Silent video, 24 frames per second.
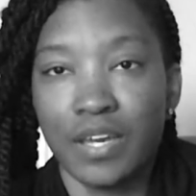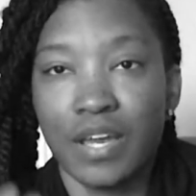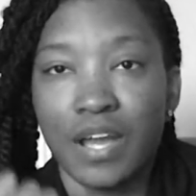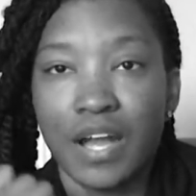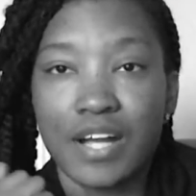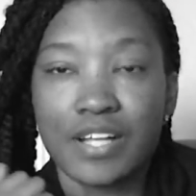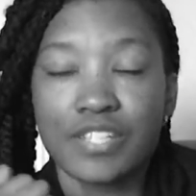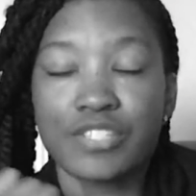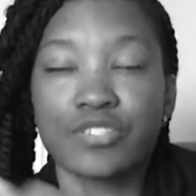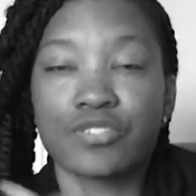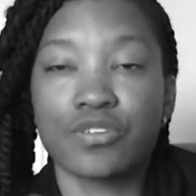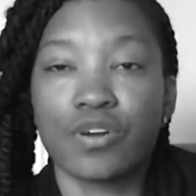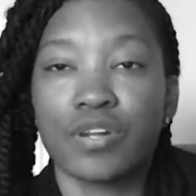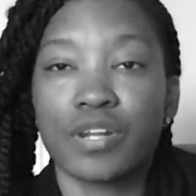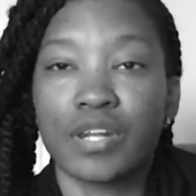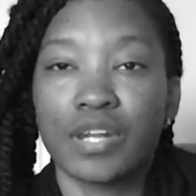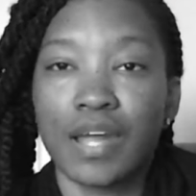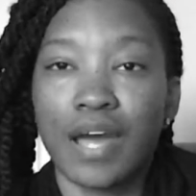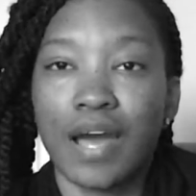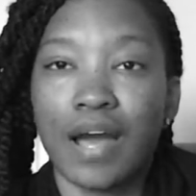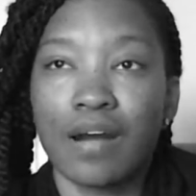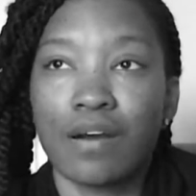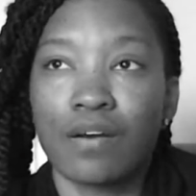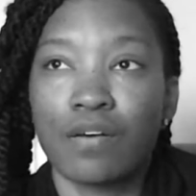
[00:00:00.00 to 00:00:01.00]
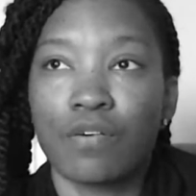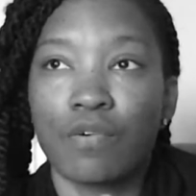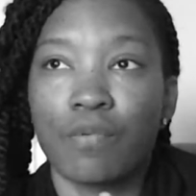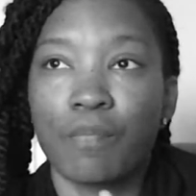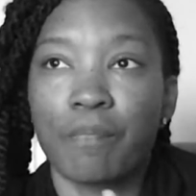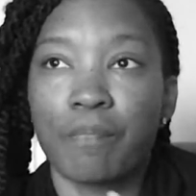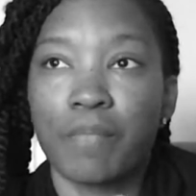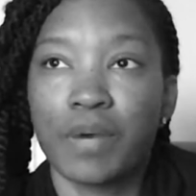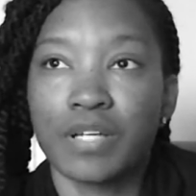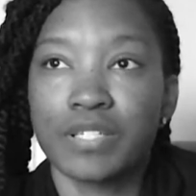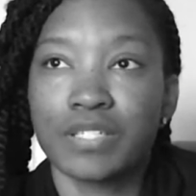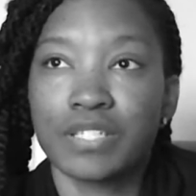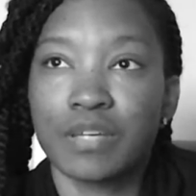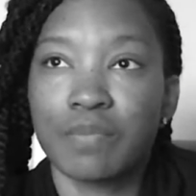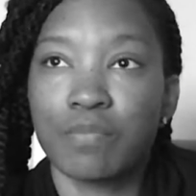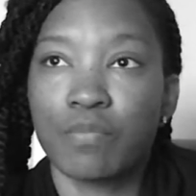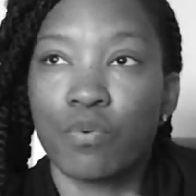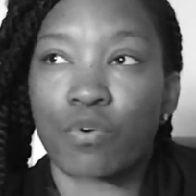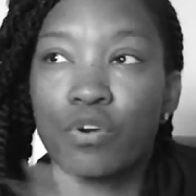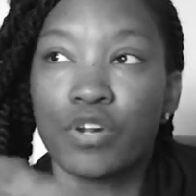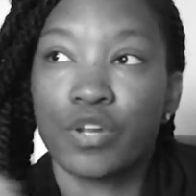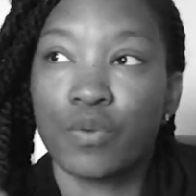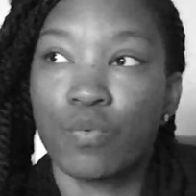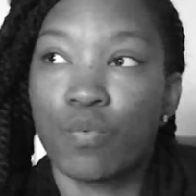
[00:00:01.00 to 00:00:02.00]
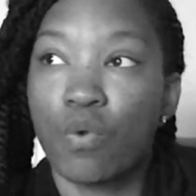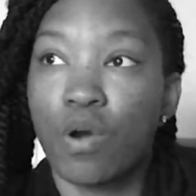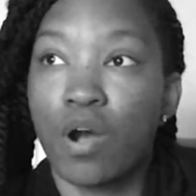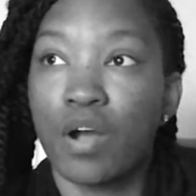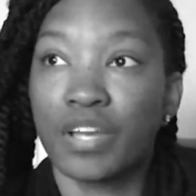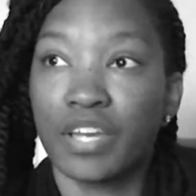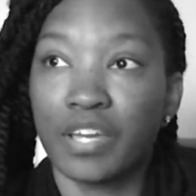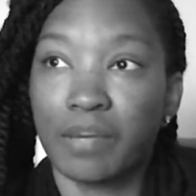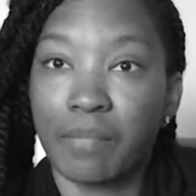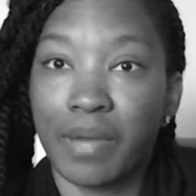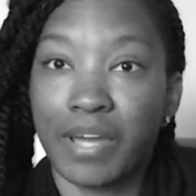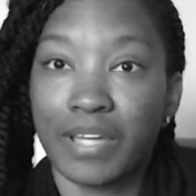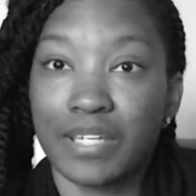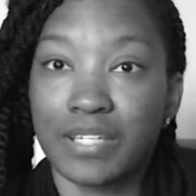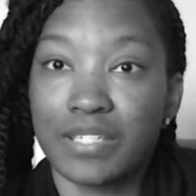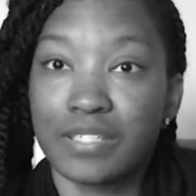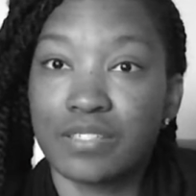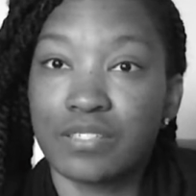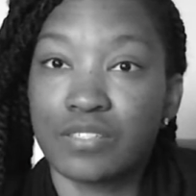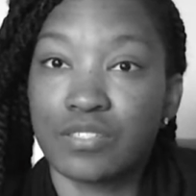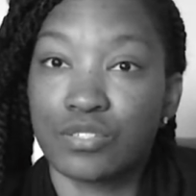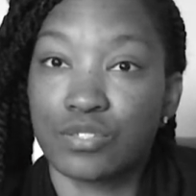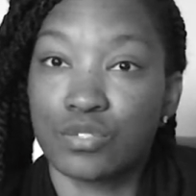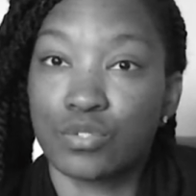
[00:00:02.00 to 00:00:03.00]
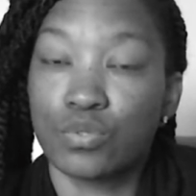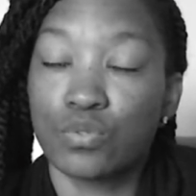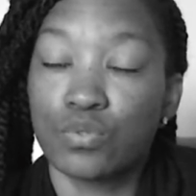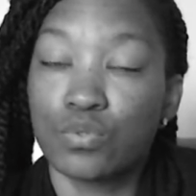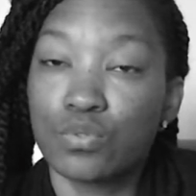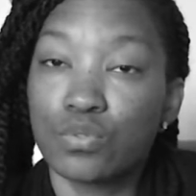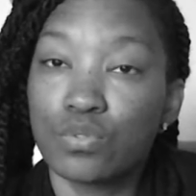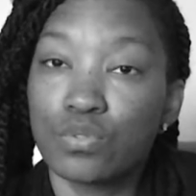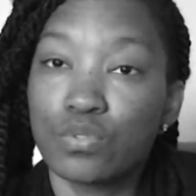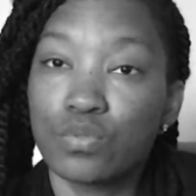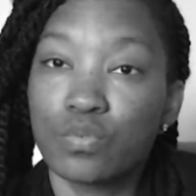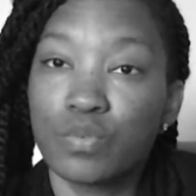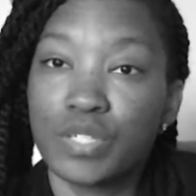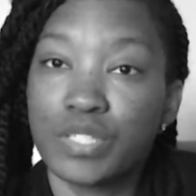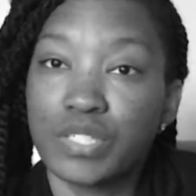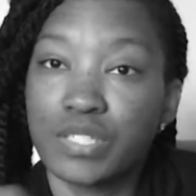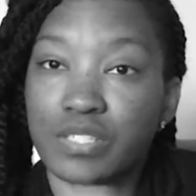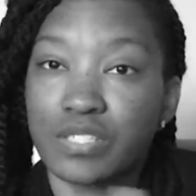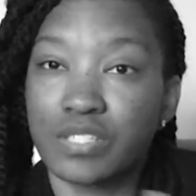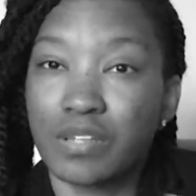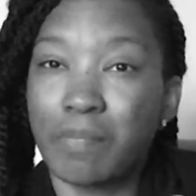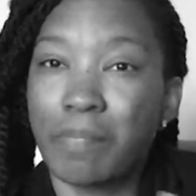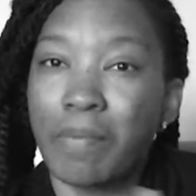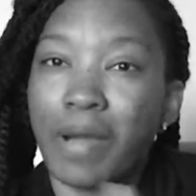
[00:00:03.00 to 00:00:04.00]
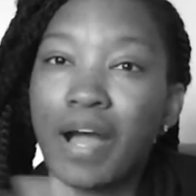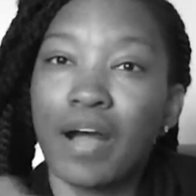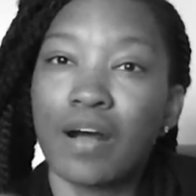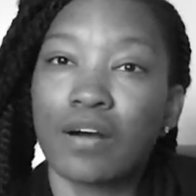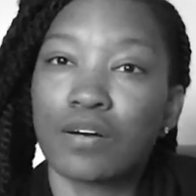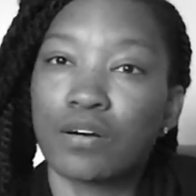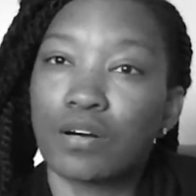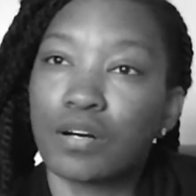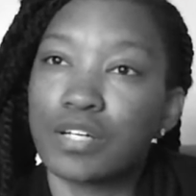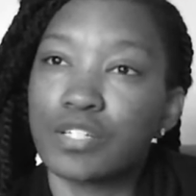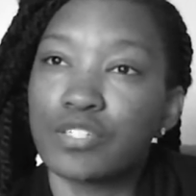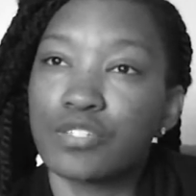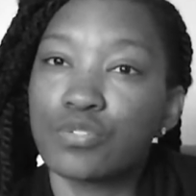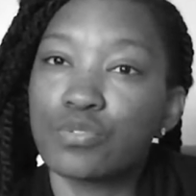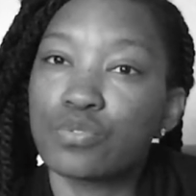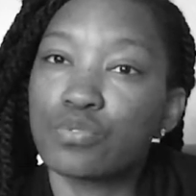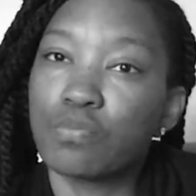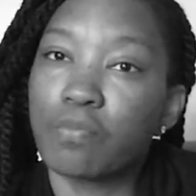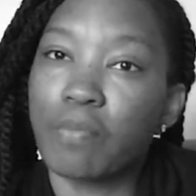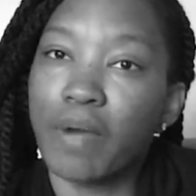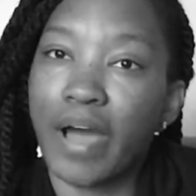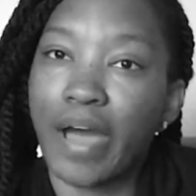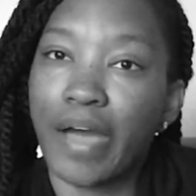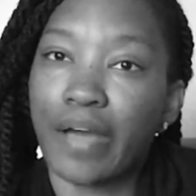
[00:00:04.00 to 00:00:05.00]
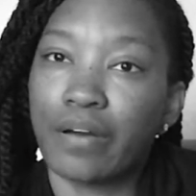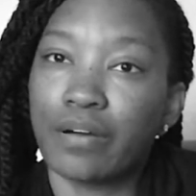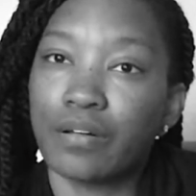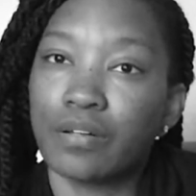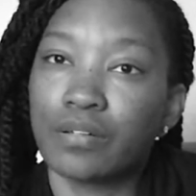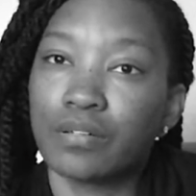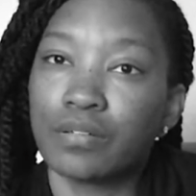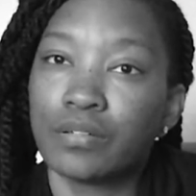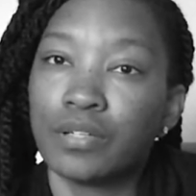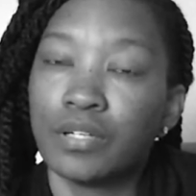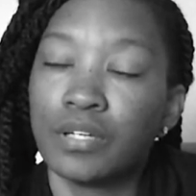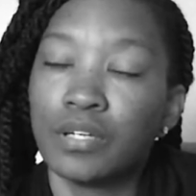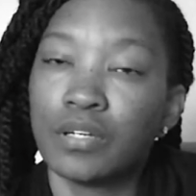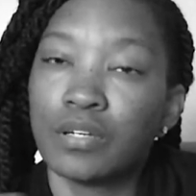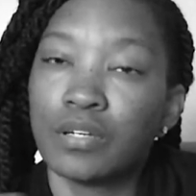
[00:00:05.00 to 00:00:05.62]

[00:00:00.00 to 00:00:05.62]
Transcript: I started out Monday morning walking my kids to school, which is about a 2 mile